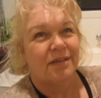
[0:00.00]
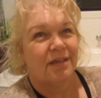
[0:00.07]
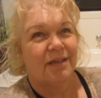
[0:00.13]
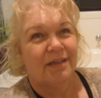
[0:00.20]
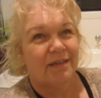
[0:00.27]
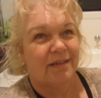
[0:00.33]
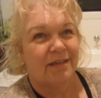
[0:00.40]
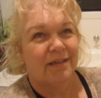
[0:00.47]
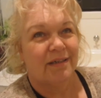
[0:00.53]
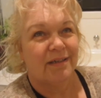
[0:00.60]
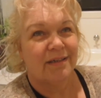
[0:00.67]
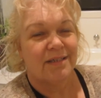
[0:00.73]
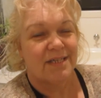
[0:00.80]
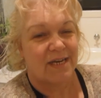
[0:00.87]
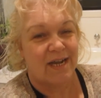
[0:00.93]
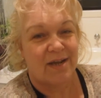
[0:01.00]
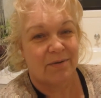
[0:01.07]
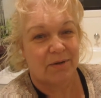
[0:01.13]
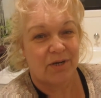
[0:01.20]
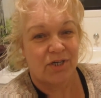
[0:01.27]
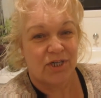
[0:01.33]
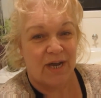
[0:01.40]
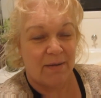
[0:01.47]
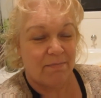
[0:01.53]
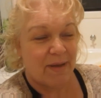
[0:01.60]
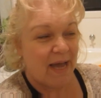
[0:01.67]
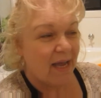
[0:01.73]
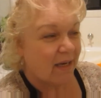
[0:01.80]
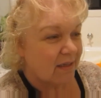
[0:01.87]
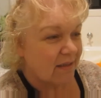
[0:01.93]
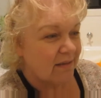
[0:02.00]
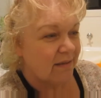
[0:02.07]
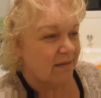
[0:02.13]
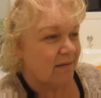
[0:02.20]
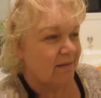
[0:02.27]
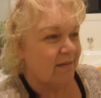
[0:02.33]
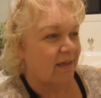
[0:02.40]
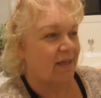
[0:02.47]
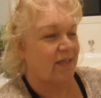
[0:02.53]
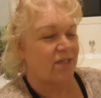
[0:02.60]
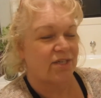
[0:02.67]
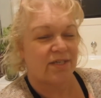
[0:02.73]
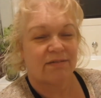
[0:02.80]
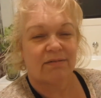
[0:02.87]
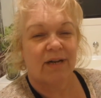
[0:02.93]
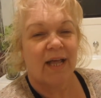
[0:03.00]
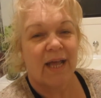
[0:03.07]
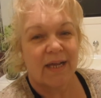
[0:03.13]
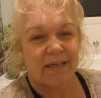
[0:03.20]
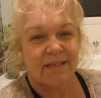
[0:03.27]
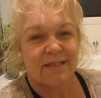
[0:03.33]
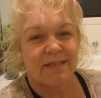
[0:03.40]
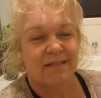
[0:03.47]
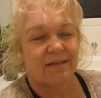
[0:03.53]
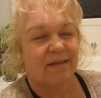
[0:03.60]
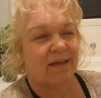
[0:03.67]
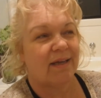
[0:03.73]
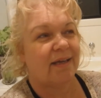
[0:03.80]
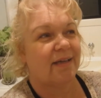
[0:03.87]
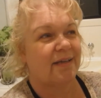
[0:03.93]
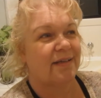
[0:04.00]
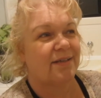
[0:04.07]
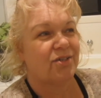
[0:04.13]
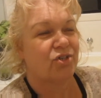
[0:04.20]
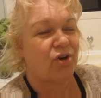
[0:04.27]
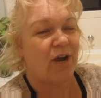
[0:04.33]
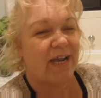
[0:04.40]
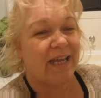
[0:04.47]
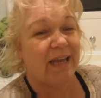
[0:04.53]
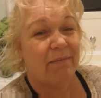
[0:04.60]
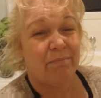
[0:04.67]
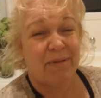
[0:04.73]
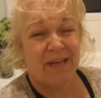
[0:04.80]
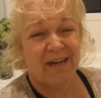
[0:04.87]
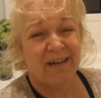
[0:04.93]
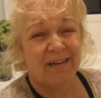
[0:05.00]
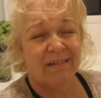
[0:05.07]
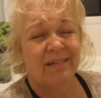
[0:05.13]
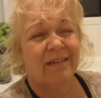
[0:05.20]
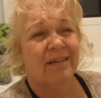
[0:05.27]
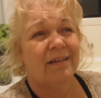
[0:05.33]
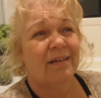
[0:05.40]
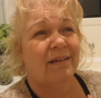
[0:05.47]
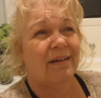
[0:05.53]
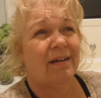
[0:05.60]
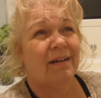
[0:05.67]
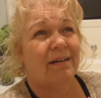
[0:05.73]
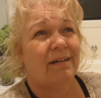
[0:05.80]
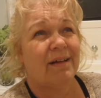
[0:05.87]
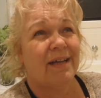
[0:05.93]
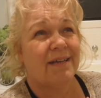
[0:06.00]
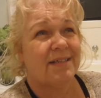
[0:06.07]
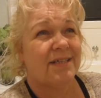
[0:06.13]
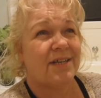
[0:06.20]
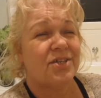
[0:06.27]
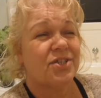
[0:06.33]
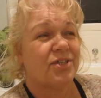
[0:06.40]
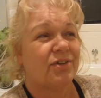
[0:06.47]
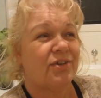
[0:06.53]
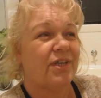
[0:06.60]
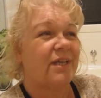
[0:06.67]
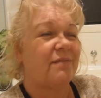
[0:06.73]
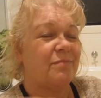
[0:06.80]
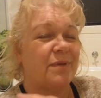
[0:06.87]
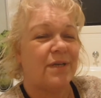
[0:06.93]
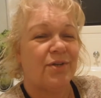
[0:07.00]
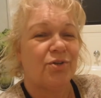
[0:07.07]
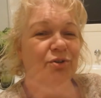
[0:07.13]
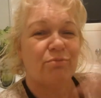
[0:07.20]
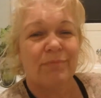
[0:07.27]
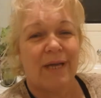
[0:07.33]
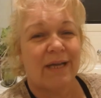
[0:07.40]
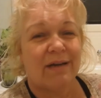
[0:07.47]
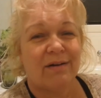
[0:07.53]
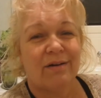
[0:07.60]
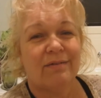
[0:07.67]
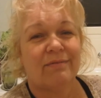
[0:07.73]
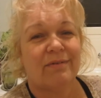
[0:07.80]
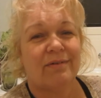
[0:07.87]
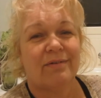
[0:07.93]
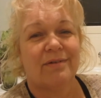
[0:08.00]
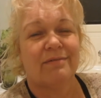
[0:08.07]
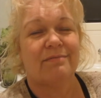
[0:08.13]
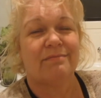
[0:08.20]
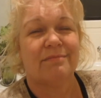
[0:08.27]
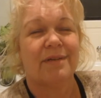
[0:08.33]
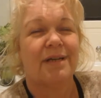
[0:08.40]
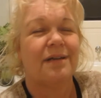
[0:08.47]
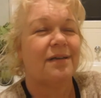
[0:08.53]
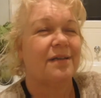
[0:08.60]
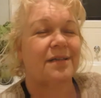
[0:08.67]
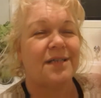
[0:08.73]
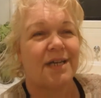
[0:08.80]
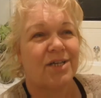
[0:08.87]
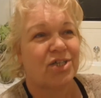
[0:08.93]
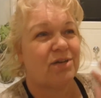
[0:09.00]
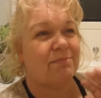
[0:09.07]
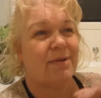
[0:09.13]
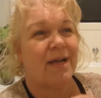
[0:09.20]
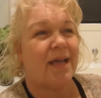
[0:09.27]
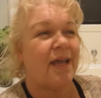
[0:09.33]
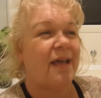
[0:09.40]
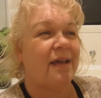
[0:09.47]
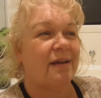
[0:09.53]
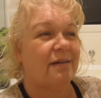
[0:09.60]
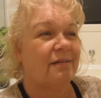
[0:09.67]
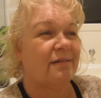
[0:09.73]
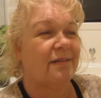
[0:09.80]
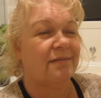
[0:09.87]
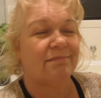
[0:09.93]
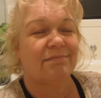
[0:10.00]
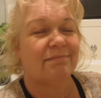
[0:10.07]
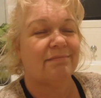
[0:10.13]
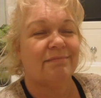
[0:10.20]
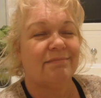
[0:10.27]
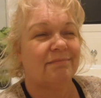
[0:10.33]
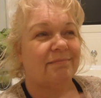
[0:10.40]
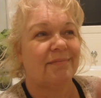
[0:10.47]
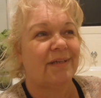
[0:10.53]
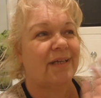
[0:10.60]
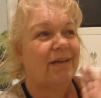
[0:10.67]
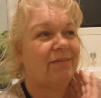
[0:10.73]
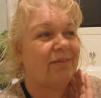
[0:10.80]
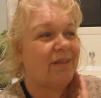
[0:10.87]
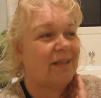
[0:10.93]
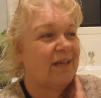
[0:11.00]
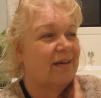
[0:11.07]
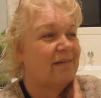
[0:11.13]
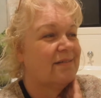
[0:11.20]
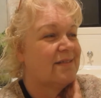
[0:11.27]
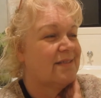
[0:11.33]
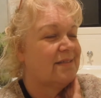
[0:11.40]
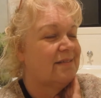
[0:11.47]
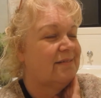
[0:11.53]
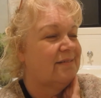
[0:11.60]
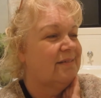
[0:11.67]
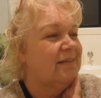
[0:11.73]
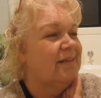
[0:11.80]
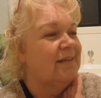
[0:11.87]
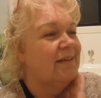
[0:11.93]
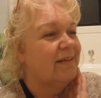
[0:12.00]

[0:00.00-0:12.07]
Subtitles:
I'm going to unpack and just relax and try and get better. Anastasia's going to give me a new makeover and touch up my hair and everything else, and